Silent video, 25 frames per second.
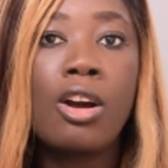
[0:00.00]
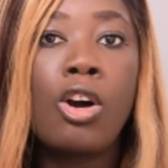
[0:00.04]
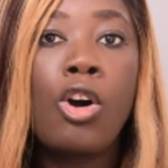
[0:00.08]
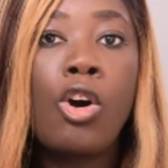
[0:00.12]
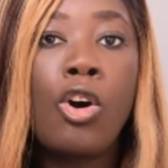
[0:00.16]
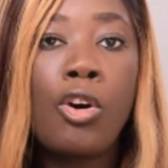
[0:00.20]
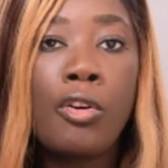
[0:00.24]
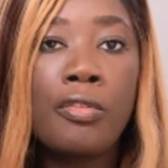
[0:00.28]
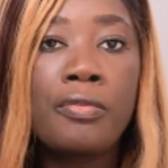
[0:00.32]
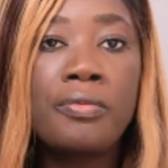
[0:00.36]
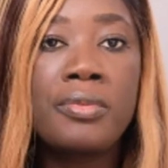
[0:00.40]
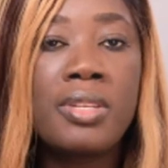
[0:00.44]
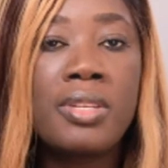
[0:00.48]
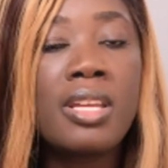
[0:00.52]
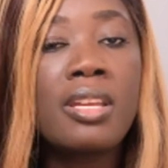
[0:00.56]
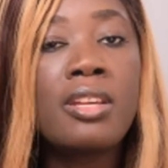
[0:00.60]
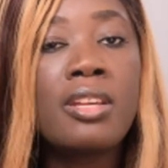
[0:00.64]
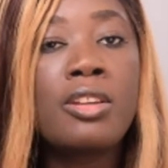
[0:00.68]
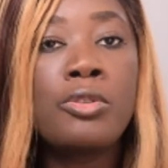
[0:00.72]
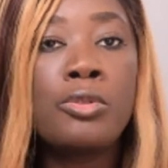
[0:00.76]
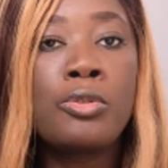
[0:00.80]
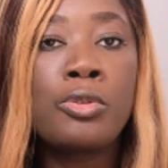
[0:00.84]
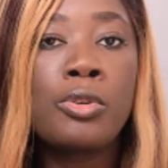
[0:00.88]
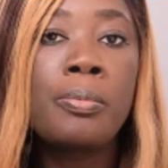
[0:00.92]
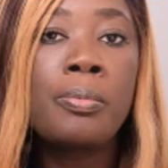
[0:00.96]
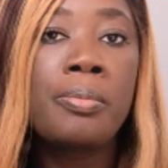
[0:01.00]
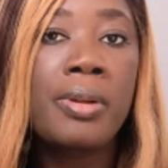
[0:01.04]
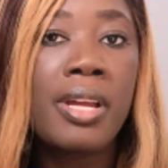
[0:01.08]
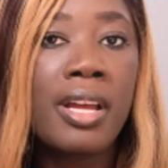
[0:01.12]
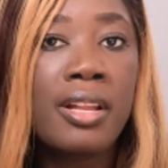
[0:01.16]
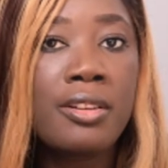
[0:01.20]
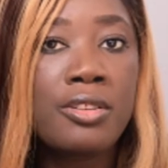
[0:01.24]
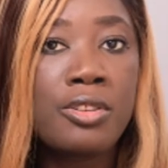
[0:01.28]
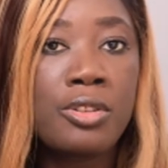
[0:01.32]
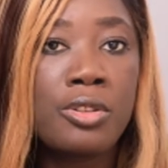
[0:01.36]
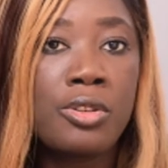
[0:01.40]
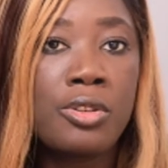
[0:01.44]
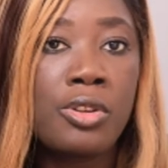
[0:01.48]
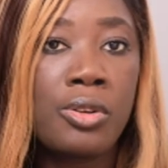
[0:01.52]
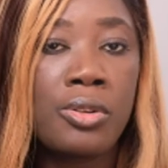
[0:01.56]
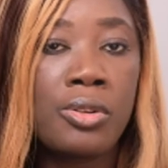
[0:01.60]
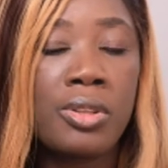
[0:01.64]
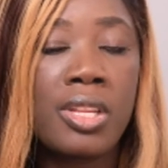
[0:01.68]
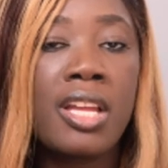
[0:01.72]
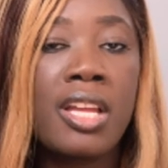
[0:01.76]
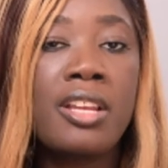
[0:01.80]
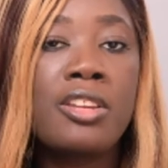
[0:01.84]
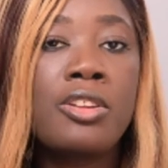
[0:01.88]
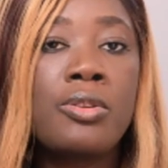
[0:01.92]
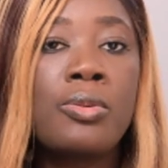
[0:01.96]
of the European Union,
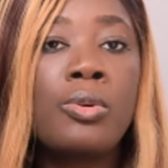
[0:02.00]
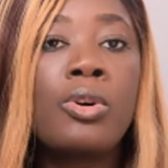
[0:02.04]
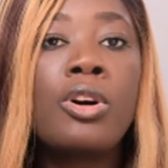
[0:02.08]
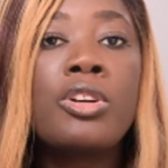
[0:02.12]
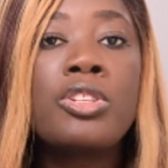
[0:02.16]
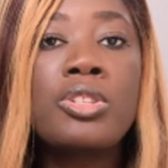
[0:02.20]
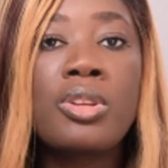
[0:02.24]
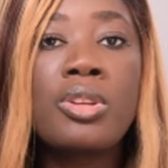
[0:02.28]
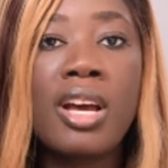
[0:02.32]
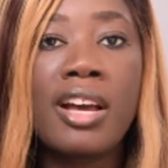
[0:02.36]
and you also